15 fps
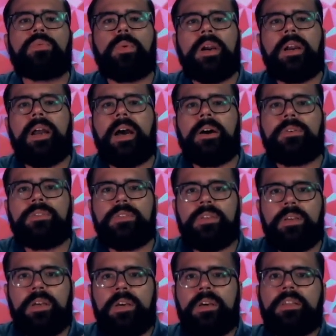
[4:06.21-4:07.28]
warehouse,
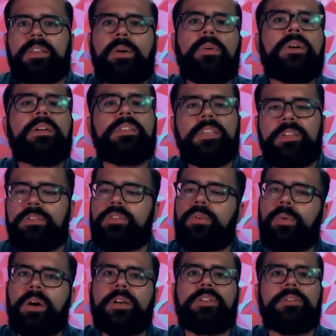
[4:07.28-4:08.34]
they will continue to
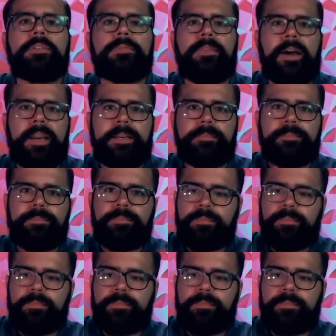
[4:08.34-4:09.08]
work just fine.